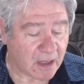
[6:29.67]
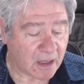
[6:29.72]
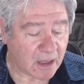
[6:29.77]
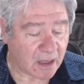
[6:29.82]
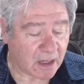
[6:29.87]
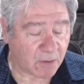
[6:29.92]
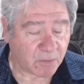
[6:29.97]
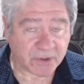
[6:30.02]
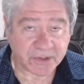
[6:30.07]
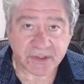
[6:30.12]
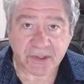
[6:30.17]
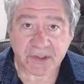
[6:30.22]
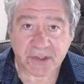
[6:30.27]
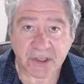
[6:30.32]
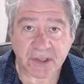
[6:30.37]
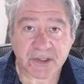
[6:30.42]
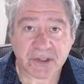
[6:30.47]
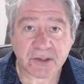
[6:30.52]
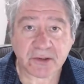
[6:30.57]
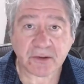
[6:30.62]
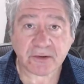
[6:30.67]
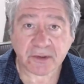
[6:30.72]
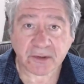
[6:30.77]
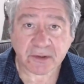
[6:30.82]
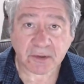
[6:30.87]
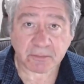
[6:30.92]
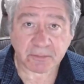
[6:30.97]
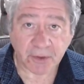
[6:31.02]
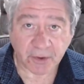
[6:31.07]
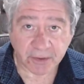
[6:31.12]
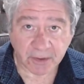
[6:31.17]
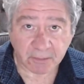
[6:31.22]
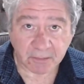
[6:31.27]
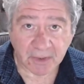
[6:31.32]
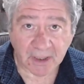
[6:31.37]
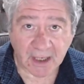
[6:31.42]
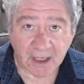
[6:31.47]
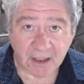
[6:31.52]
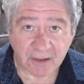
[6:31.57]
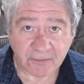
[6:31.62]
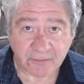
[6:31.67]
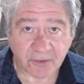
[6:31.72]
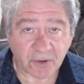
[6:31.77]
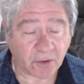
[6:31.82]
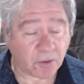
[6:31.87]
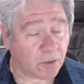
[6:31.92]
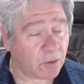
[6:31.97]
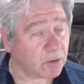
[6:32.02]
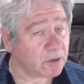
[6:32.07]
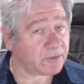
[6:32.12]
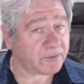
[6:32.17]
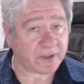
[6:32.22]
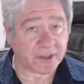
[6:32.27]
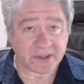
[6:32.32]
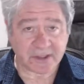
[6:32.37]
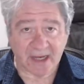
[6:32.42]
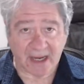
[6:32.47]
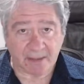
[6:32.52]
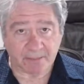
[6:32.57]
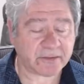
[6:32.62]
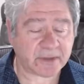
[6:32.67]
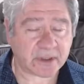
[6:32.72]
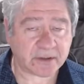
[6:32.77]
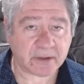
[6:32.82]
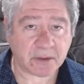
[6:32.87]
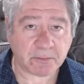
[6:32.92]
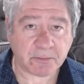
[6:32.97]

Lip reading: I want to suggest to you that the bottom line for all of these apps,